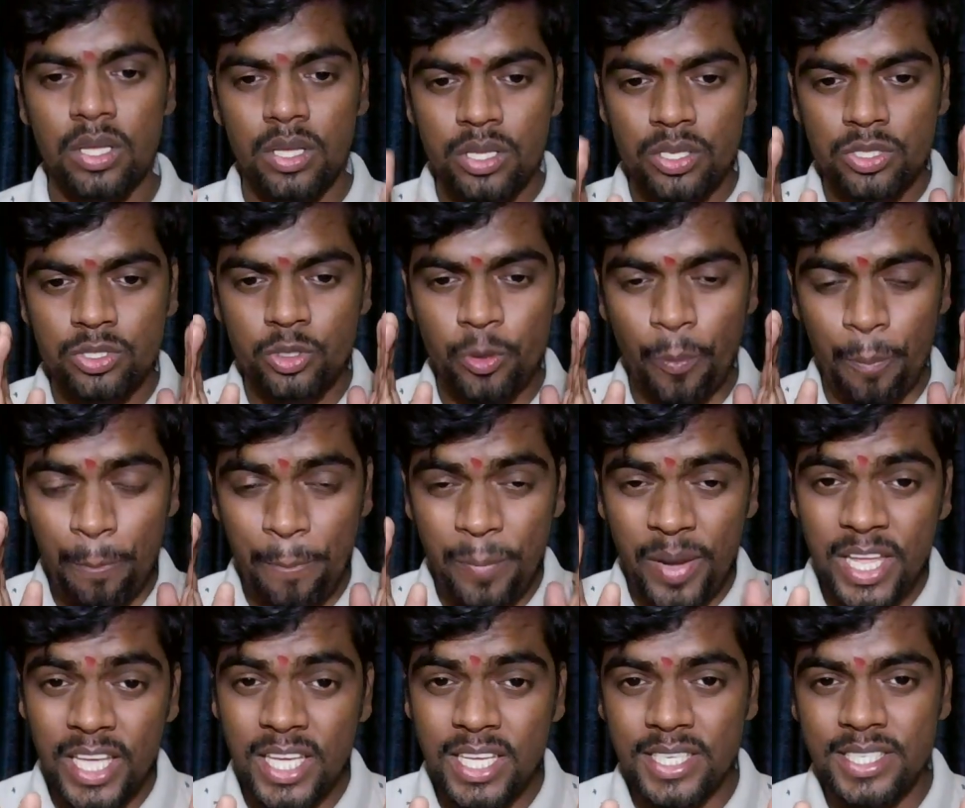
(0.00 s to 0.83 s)
So
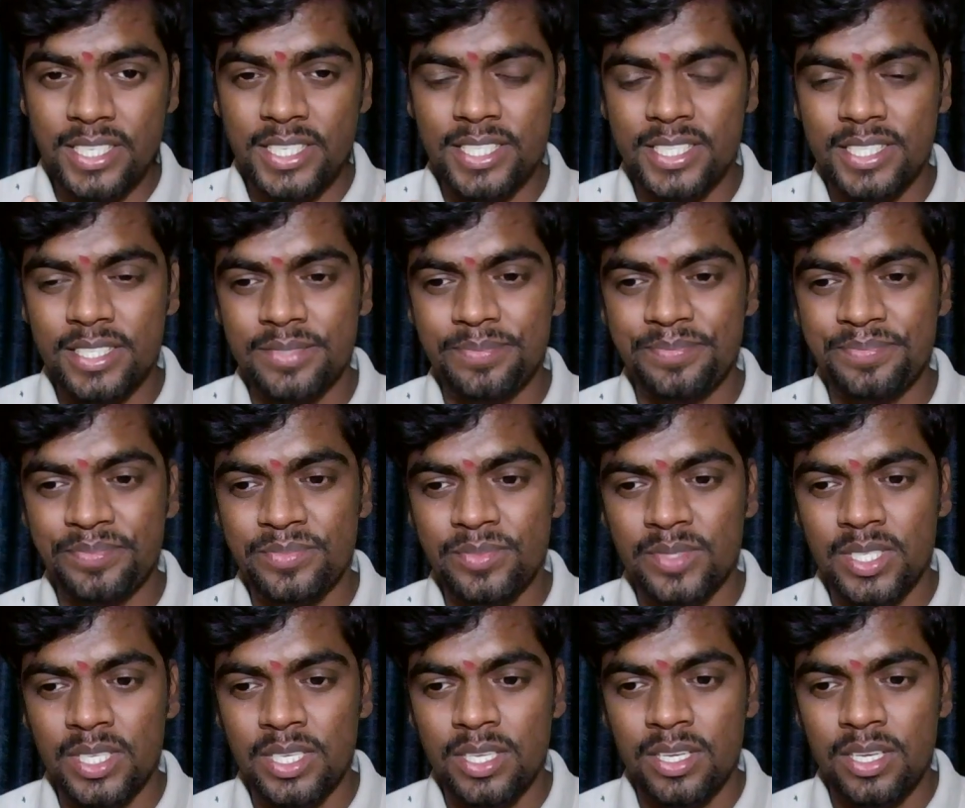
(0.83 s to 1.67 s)
please,
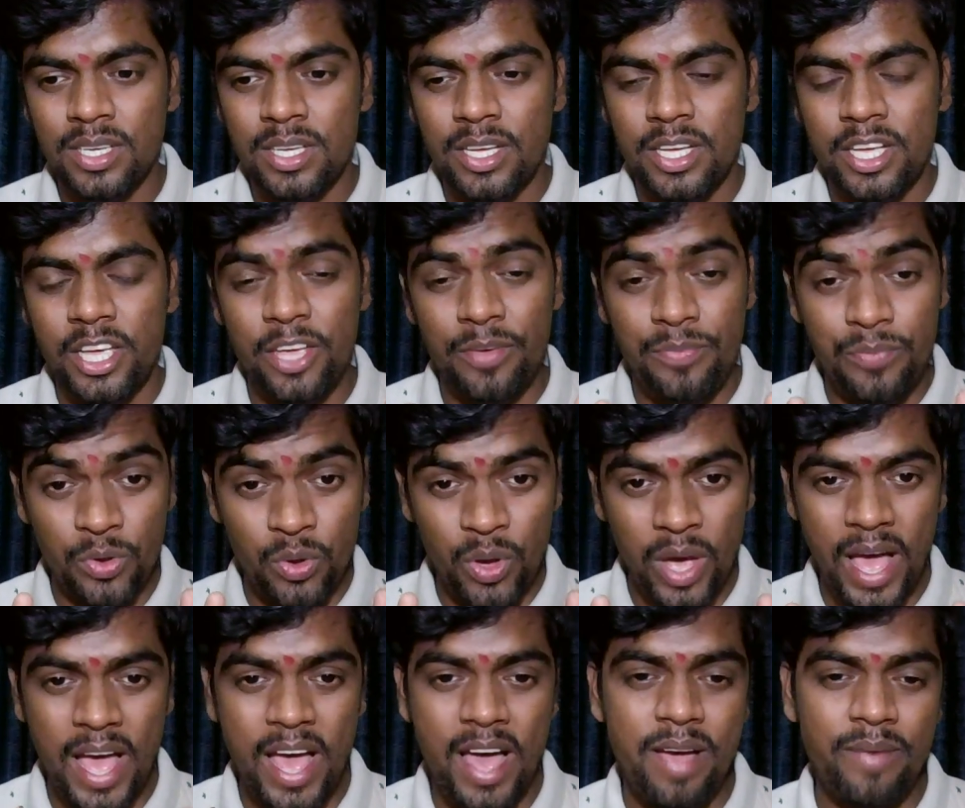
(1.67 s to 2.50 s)
if you
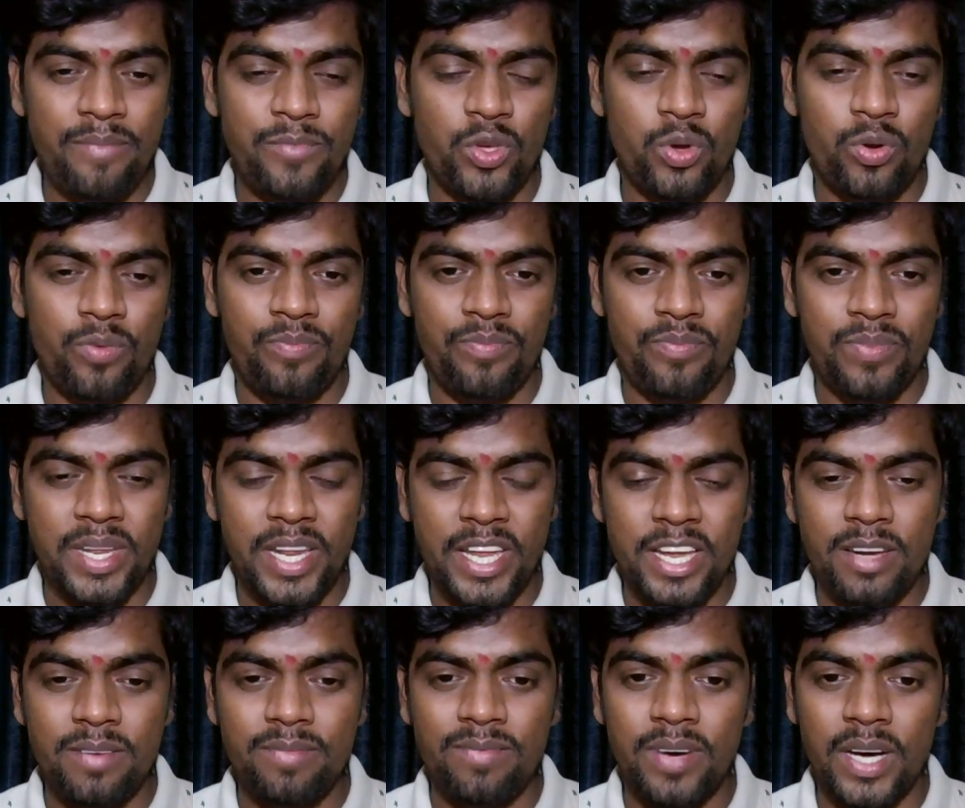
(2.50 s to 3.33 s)
have your
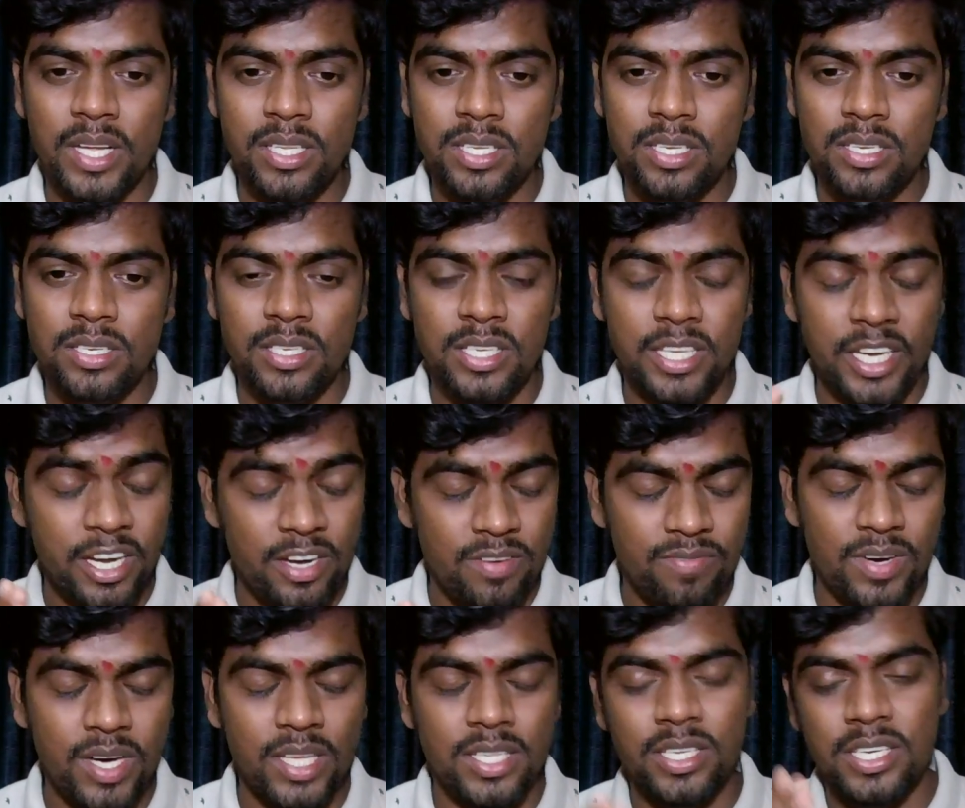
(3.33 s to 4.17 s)
grandfather and
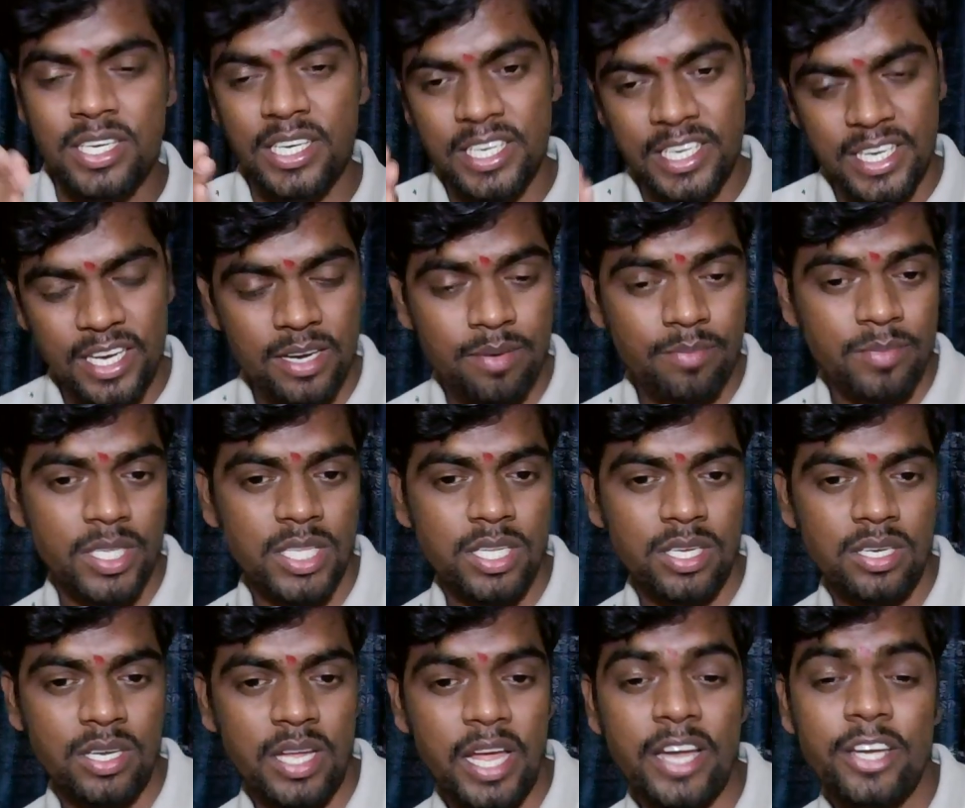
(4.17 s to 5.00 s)

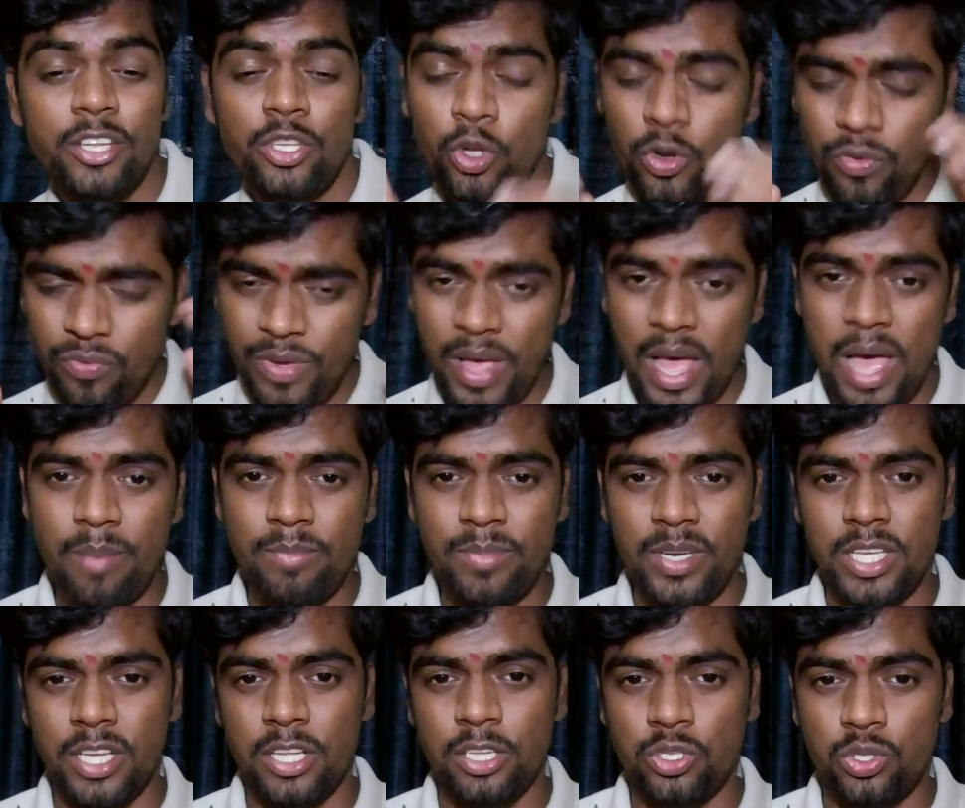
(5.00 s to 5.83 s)
grandmother and your
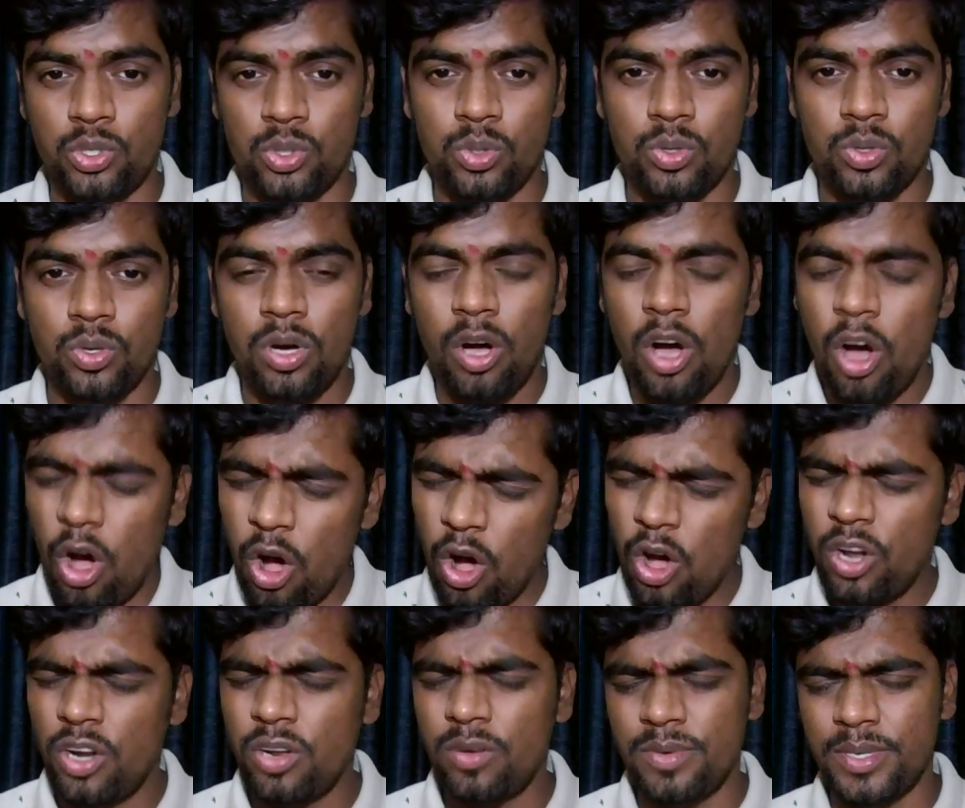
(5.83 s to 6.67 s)
family also,
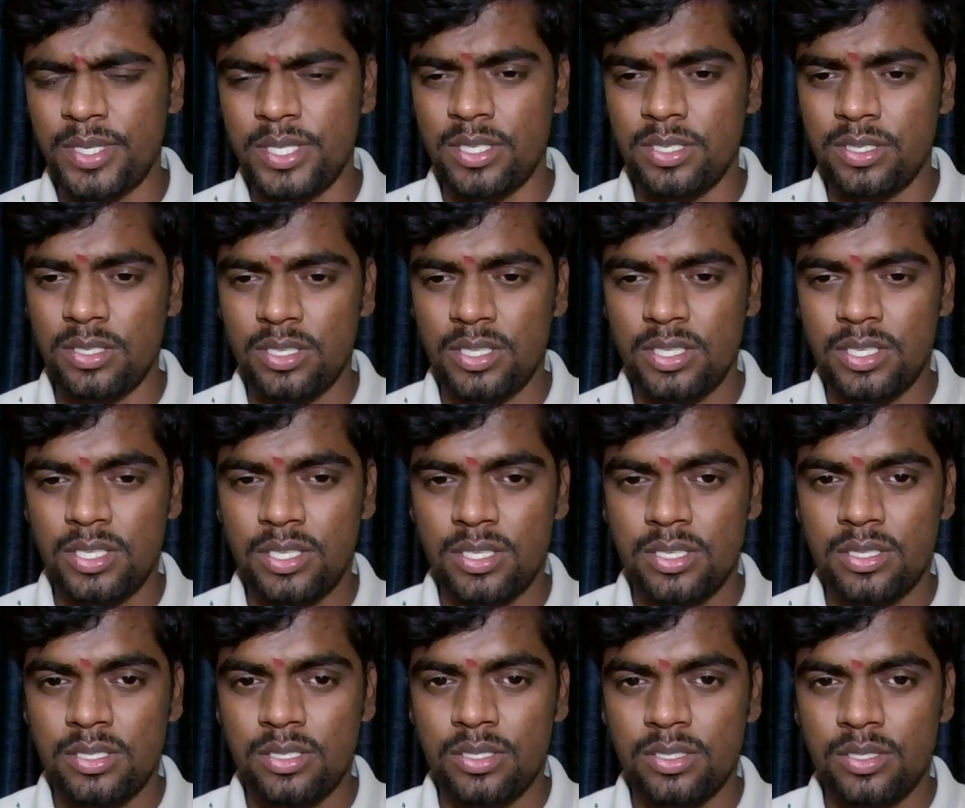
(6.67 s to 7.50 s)
all over,
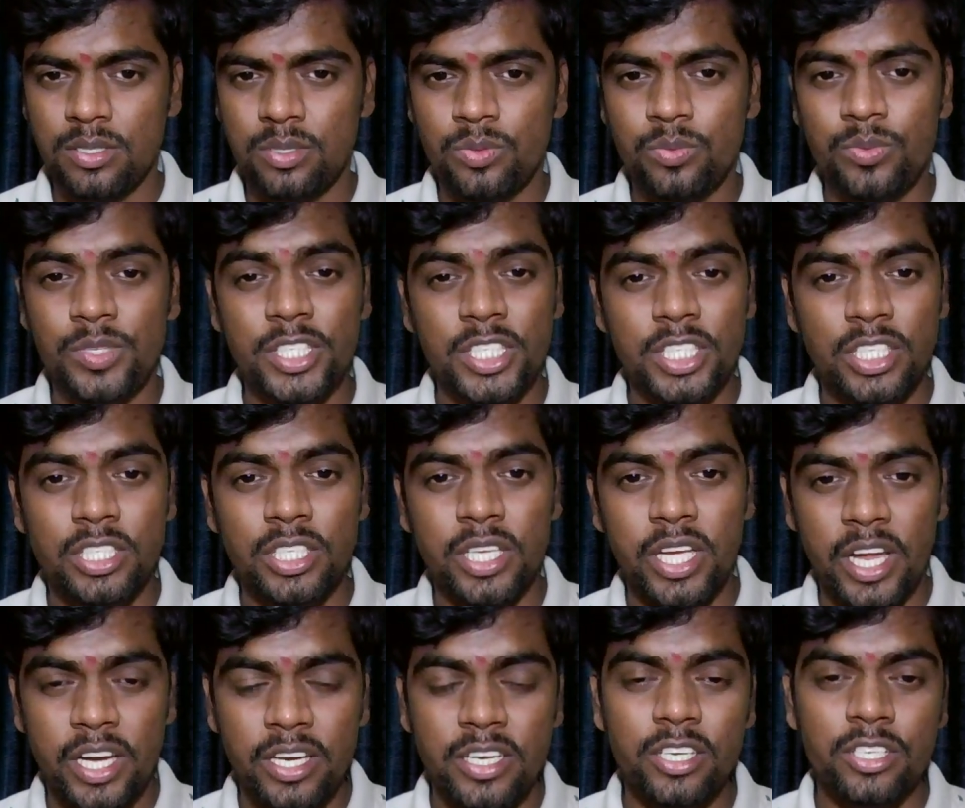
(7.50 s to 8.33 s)
which is
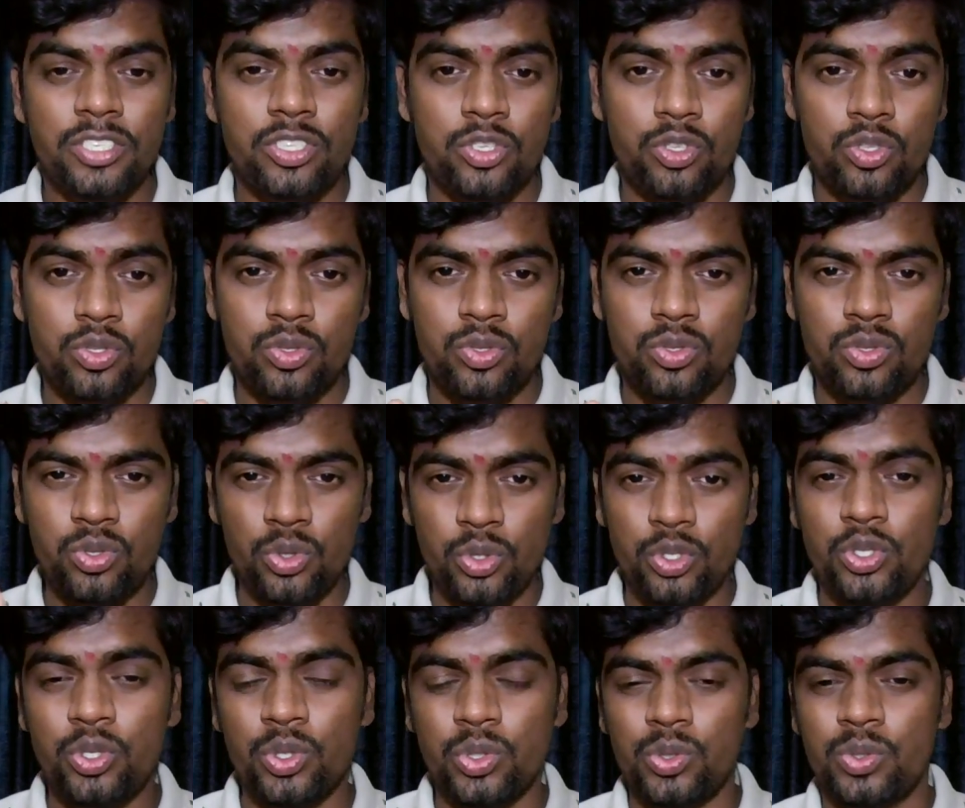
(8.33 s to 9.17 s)
elders to
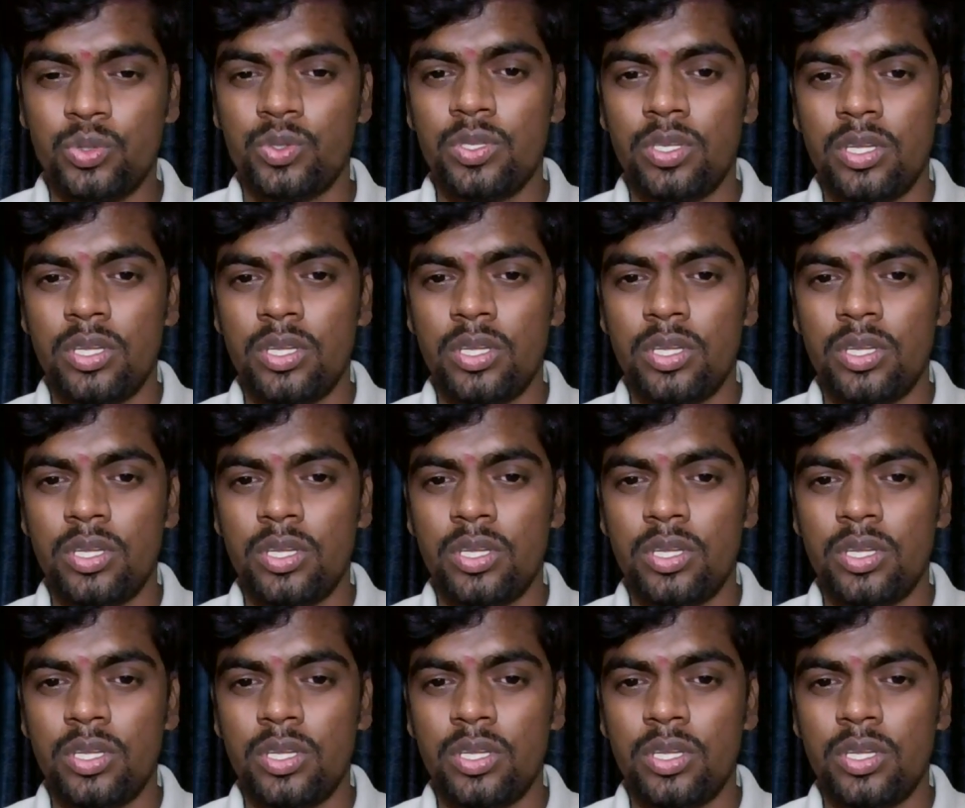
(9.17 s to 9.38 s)
you.